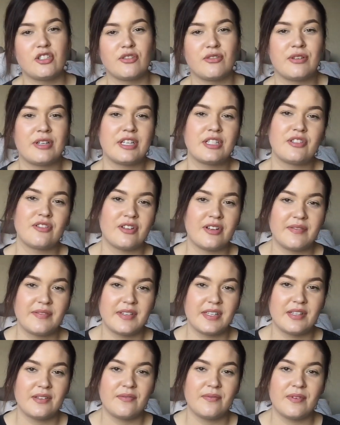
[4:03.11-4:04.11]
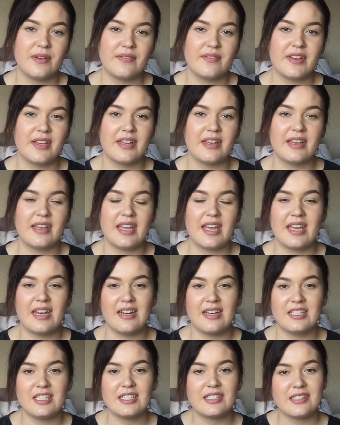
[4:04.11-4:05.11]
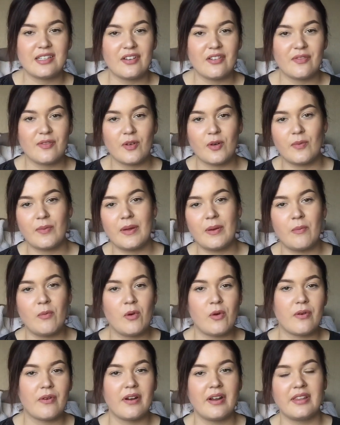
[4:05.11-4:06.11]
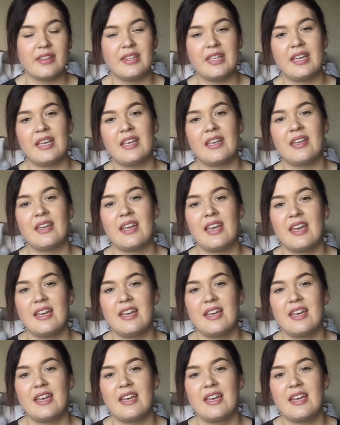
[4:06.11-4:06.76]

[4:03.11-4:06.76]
or I drive to the river and I just go for a wee walk around there,